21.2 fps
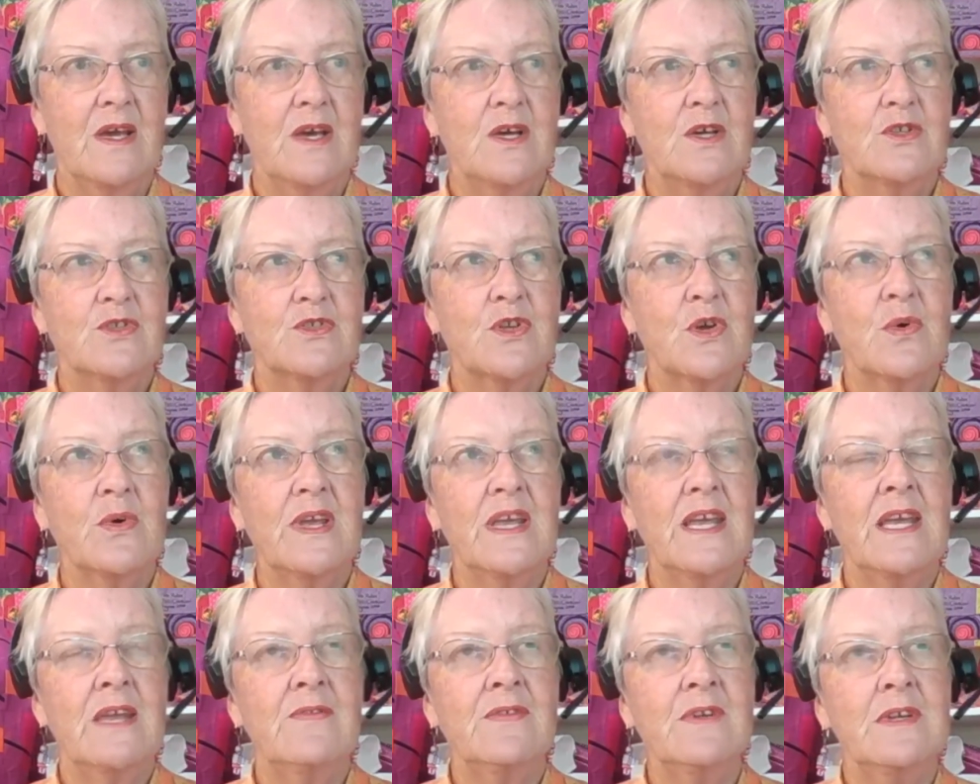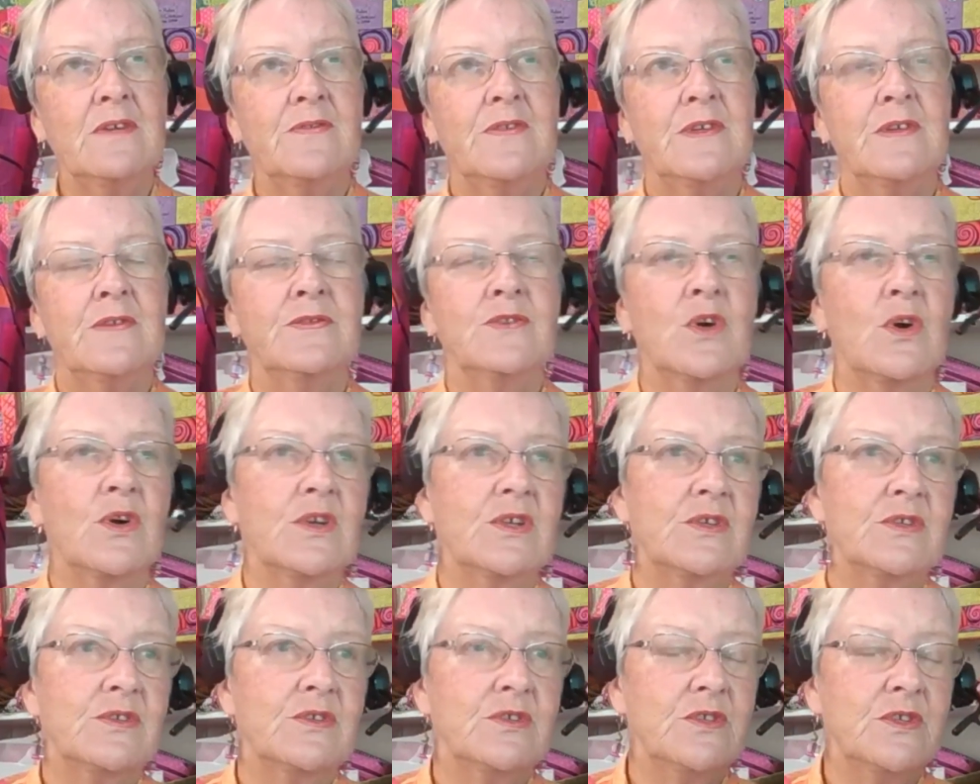So even if you've not
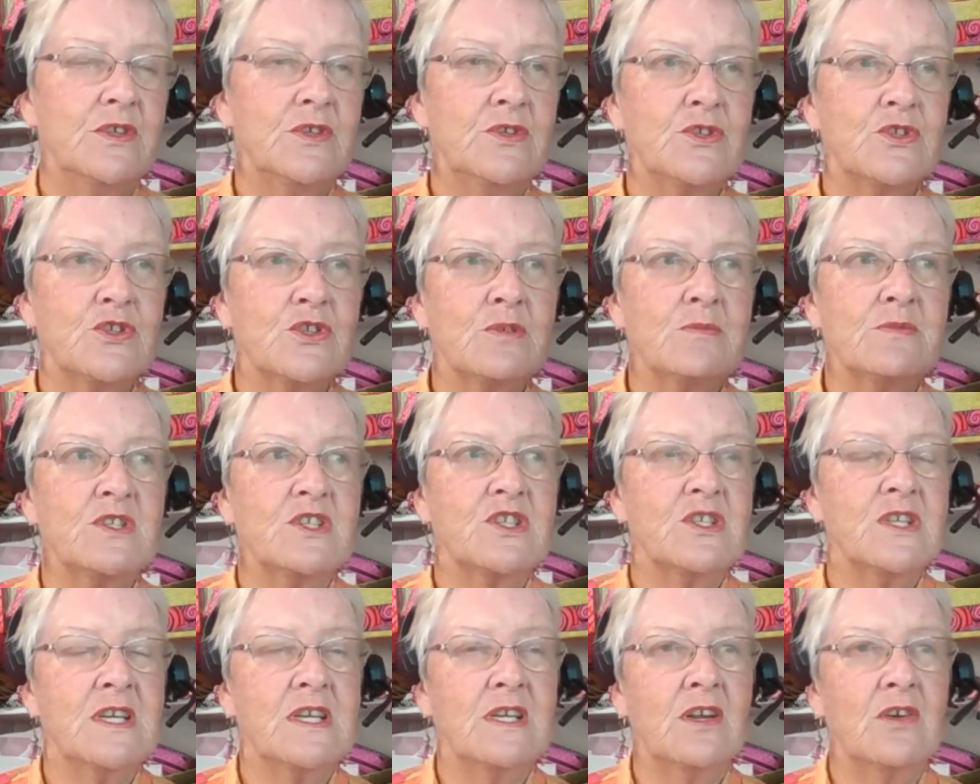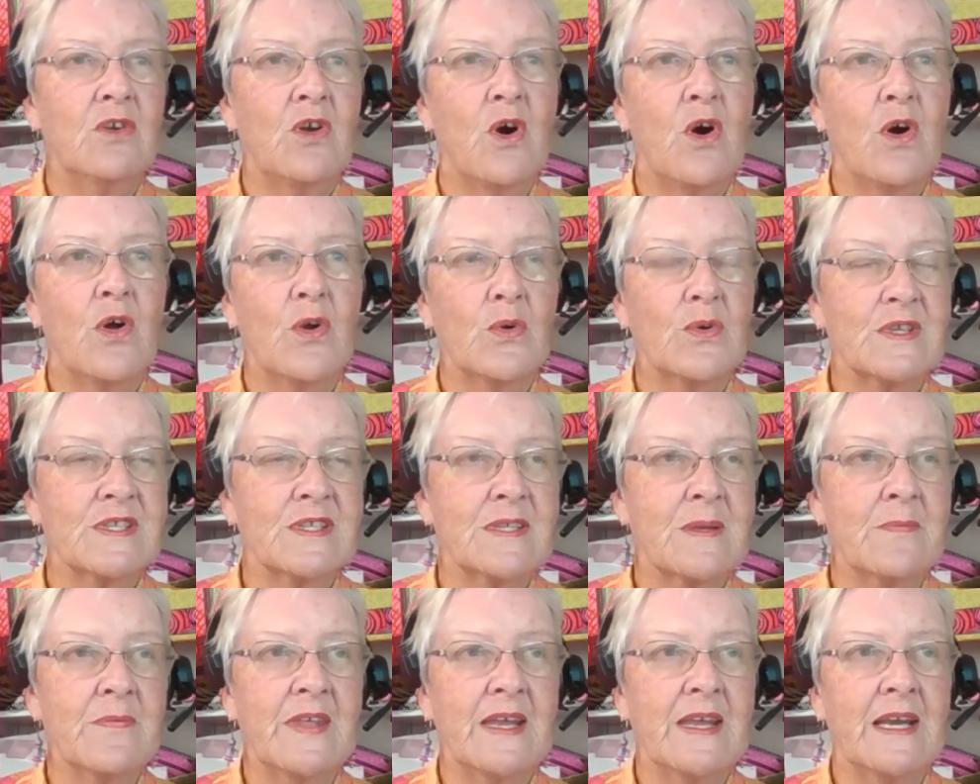used your machine a lot or
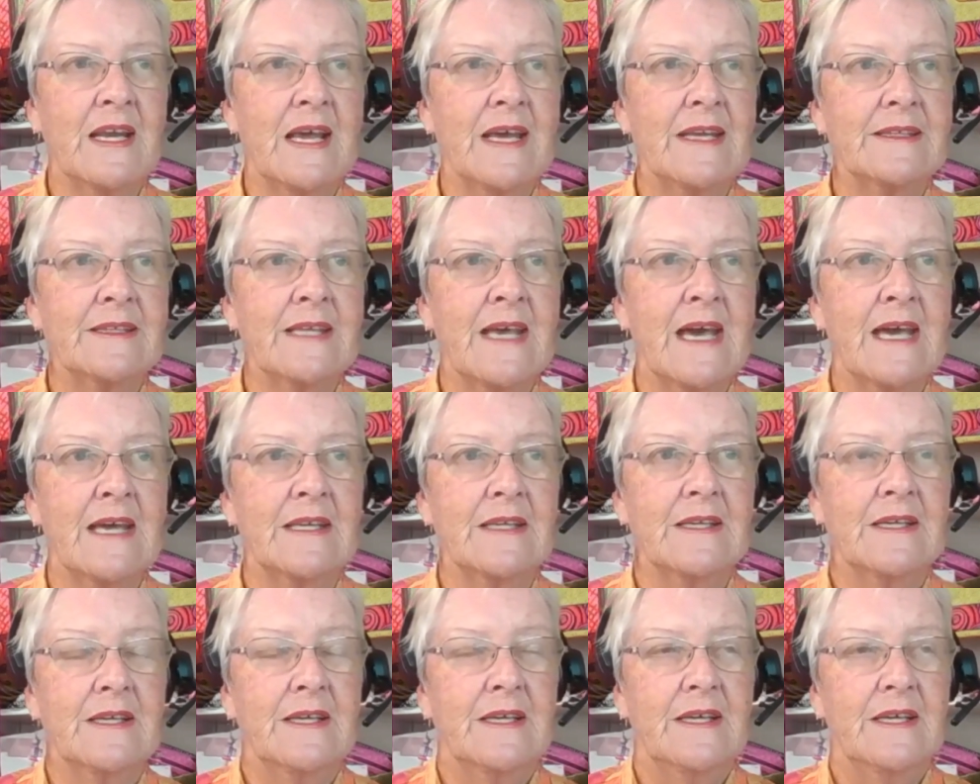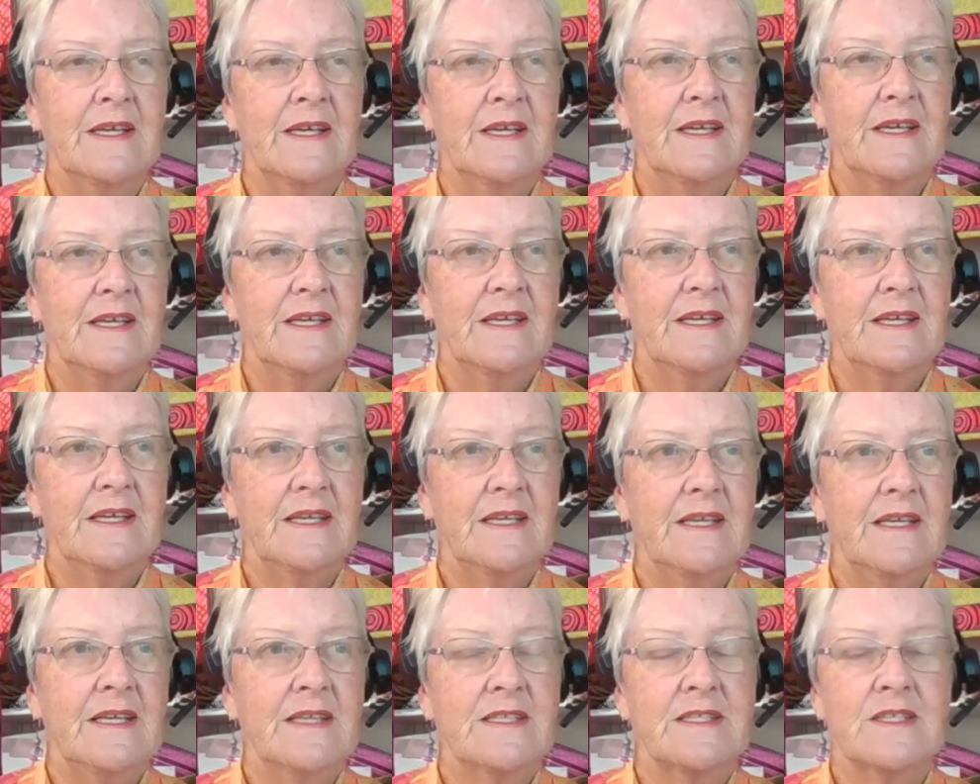something like that,
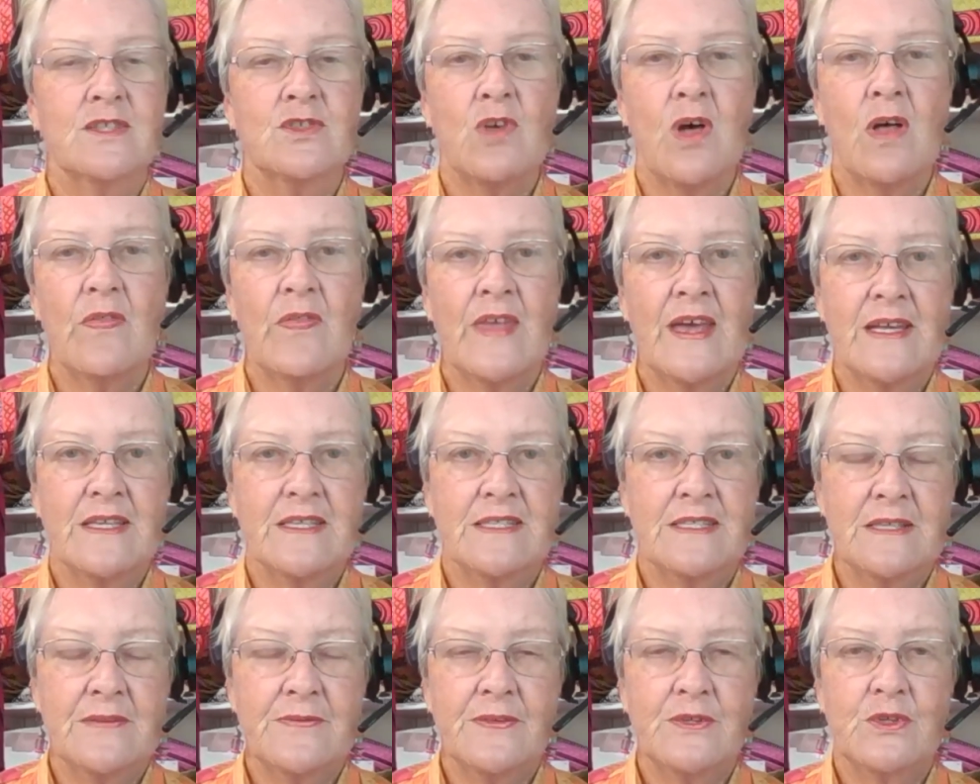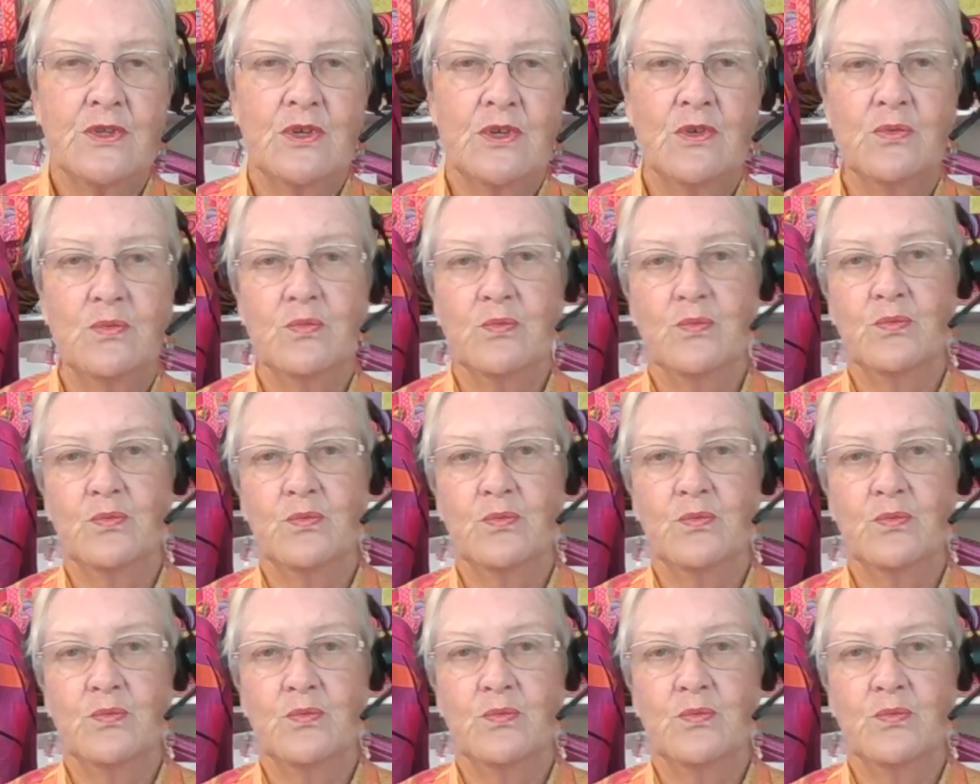it's not that difficult.